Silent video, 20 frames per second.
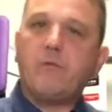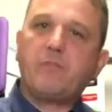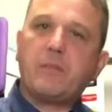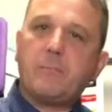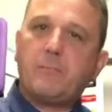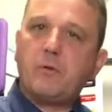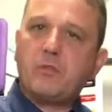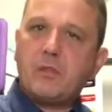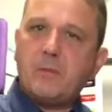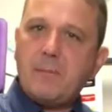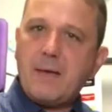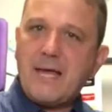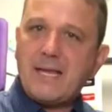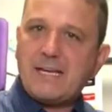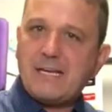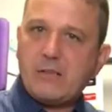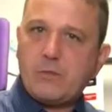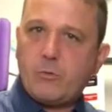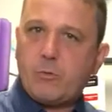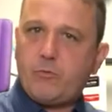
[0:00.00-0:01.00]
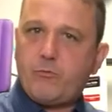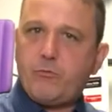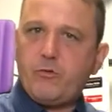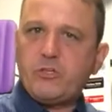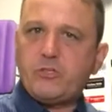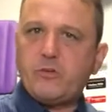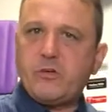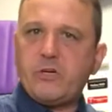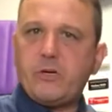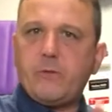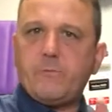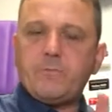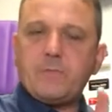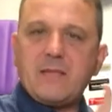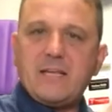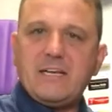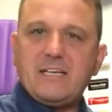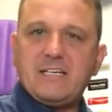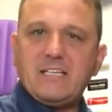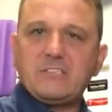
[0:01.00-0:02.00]
If they put the magnet on the refrigerator
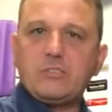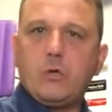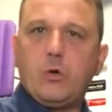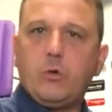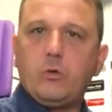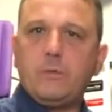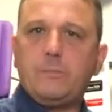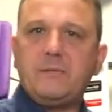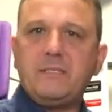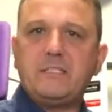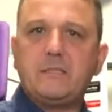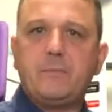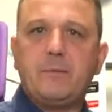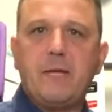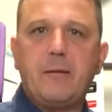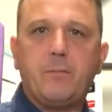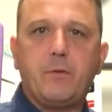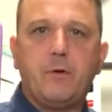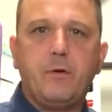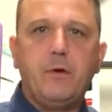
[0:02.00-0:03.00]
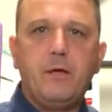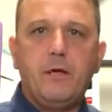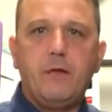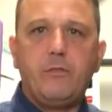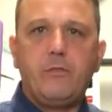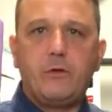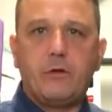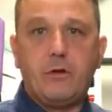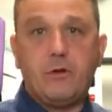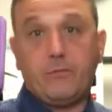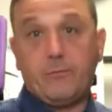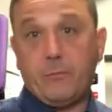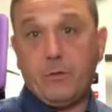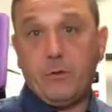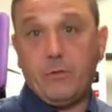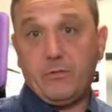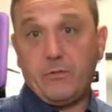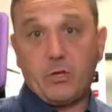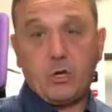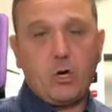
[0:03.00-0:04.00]
and it doesn't hold a piece of paper, they're going to
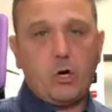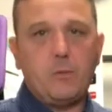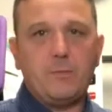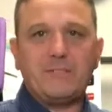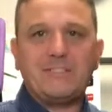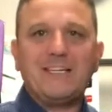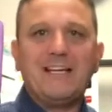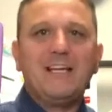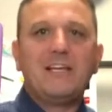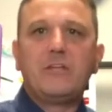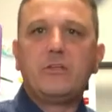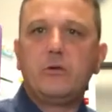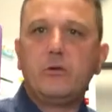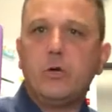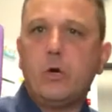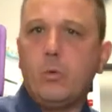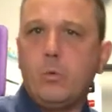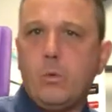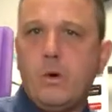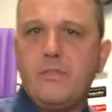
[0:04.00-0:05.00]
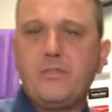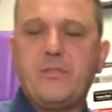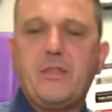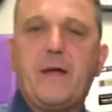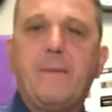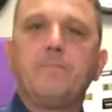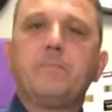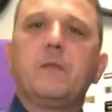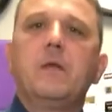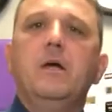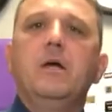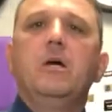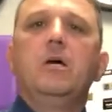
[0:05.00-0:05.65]
throw it in the garbage. You don't want that.